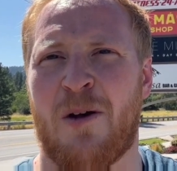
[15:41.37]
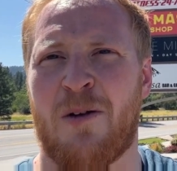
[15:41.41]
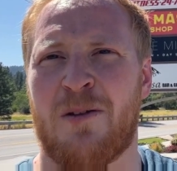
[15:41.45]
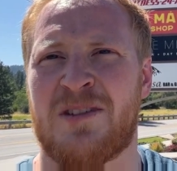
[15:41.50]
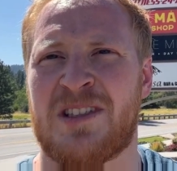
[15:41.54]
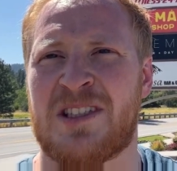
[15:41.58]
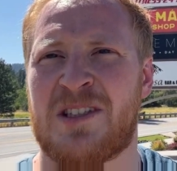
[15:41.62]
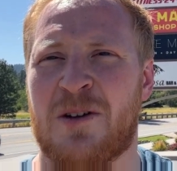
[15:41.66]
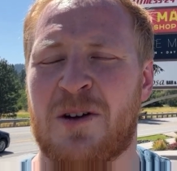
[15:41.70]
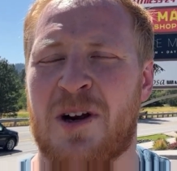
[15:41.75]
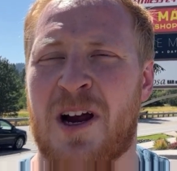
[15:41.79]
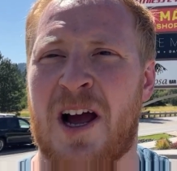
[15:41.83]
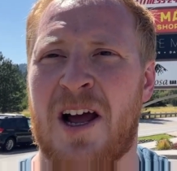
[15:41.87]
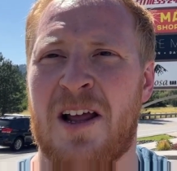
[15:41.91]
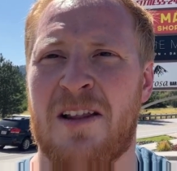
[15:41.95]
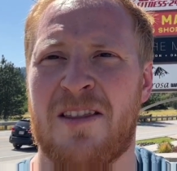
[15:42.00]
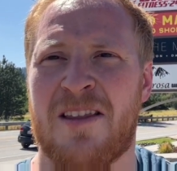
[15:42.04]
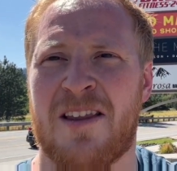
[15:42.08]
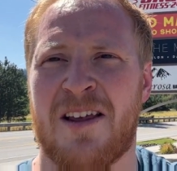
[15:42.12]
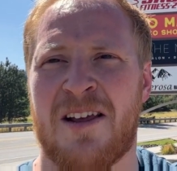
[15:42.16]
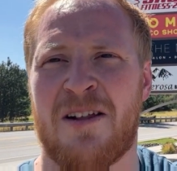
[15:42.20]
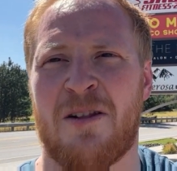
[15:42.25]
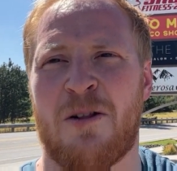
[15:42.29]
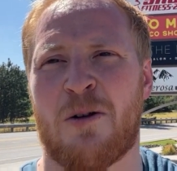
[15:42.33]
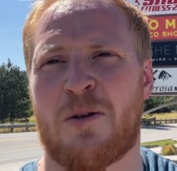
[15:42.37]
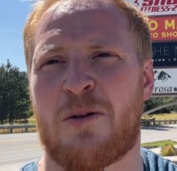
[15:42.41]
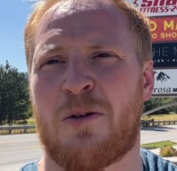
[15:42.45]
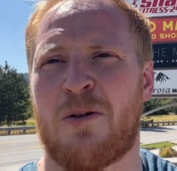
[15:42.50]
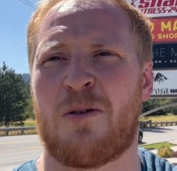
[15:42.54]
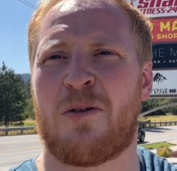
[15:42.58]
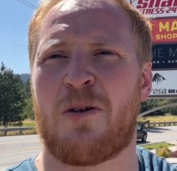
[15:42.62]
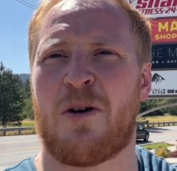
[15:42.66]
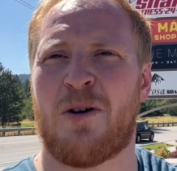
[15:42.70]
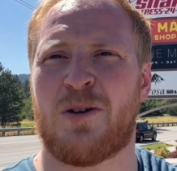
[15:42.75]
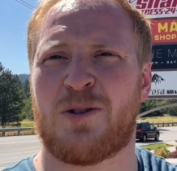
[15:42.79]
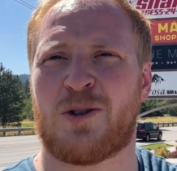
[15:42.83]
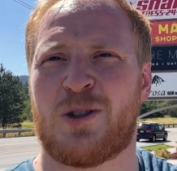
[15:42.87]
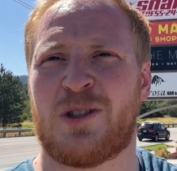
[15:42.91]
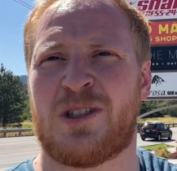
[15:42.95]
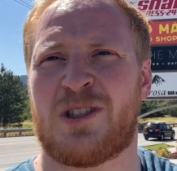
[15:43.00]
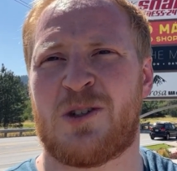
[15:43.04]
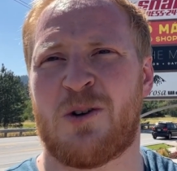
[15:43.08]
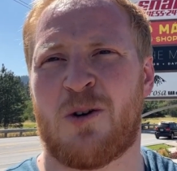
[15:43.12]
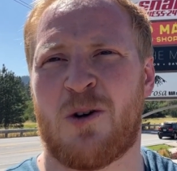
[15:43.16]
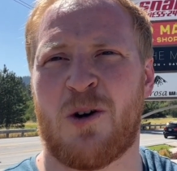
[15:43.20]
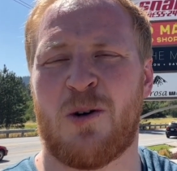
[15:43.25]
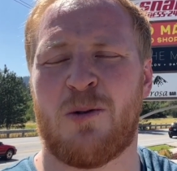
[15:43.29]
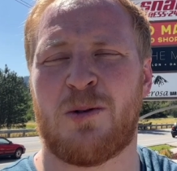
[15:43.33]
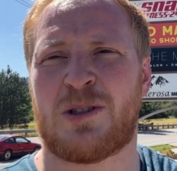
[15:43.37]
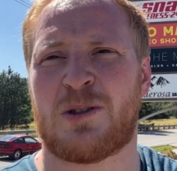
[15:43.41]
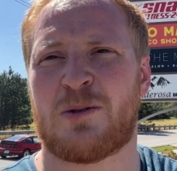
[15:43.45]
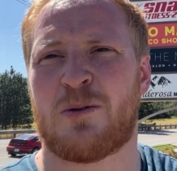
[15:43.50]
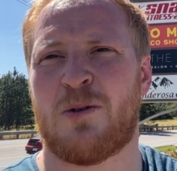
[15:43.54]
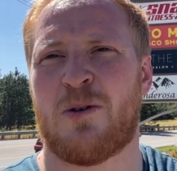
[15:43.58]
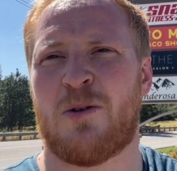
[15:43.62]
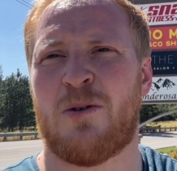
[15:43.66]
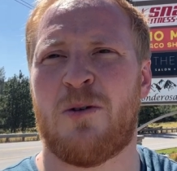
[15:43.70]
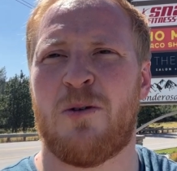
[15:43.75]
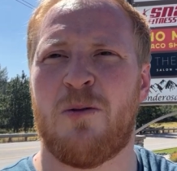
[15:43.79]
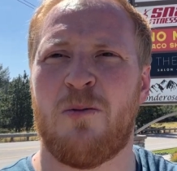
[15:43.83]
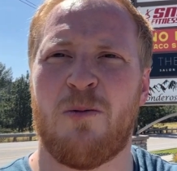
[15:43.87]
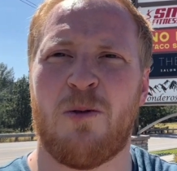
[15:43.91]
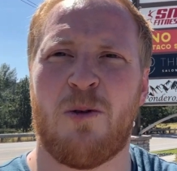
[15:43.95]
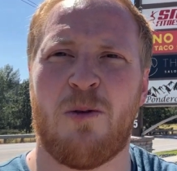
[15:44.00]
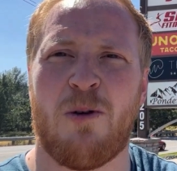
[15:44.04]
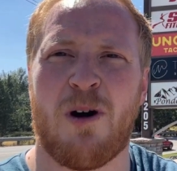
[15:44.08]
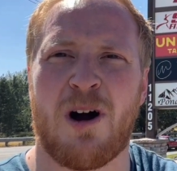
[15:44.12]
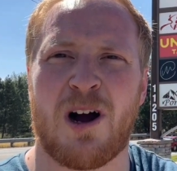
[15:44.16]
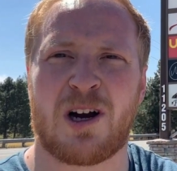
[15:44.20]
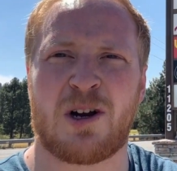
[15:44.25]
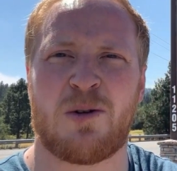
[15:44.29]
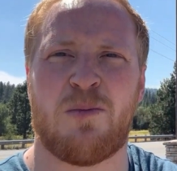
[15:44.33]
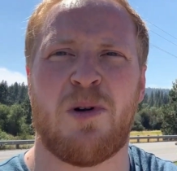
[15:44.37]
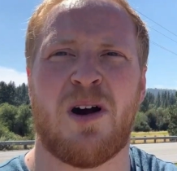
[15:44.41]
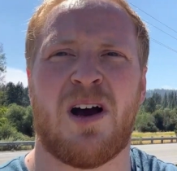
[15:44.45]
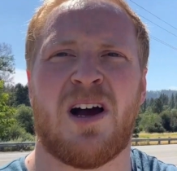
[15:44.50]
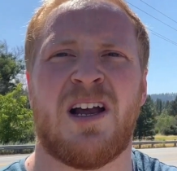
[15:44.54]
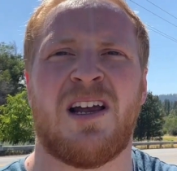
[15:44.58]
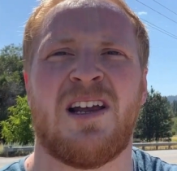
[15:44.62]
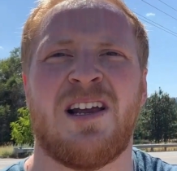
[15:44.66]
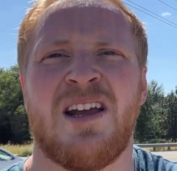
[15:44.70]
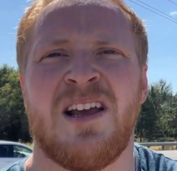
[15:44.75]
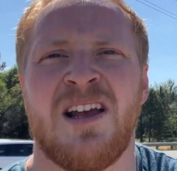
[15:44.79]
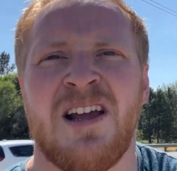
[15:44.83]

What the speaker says: Still got the local grocery store, which we'll walk by. You